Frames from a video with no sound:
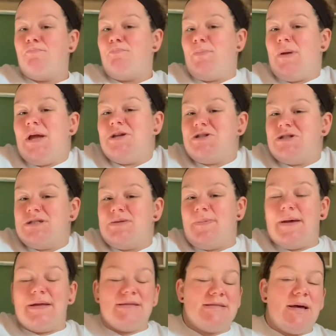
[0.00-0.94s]
It just
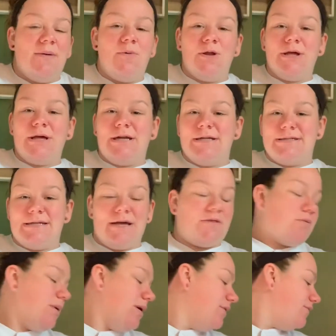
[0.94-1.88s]
depends. I'm only going to take
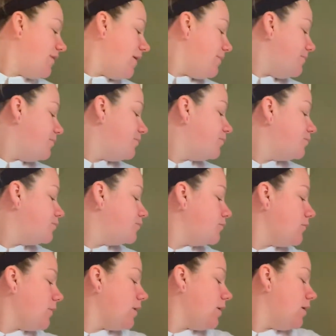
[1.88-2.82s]
3 of them.
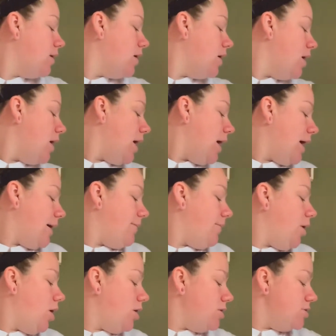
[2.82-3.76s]
I'm
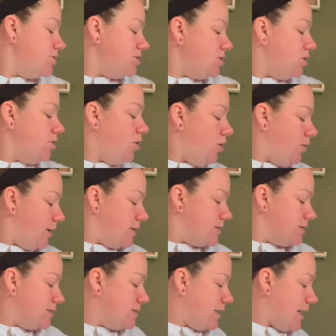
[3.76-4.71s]
also going
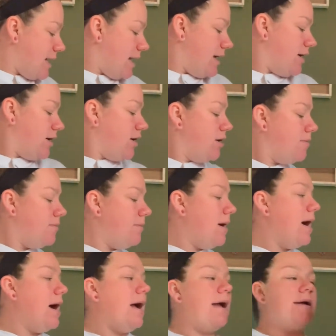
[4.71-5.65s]
to take
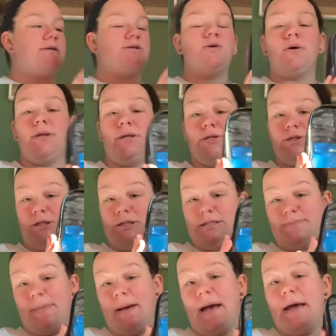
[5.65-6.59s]
my
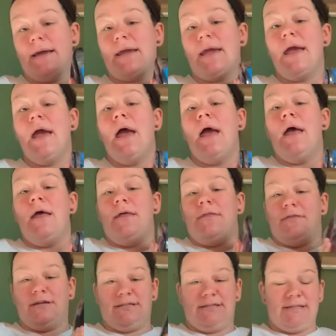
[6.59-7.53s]
toiletries bag.
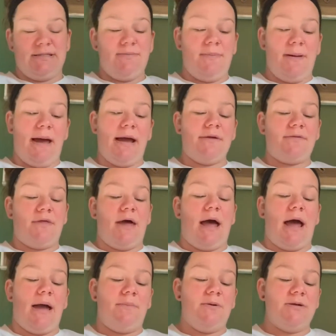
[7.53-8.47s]
This is a bag that
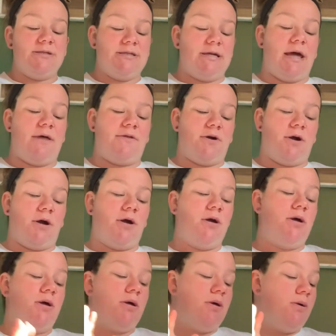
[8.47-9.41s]
I put together
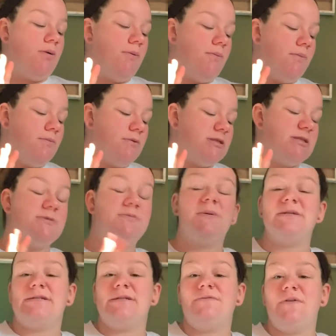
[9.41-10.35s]

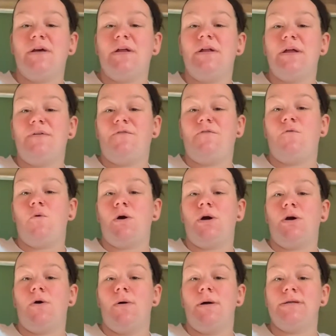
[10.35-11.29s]
specifically for
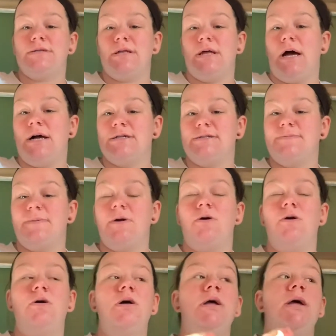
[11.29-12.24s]
going to the hospital.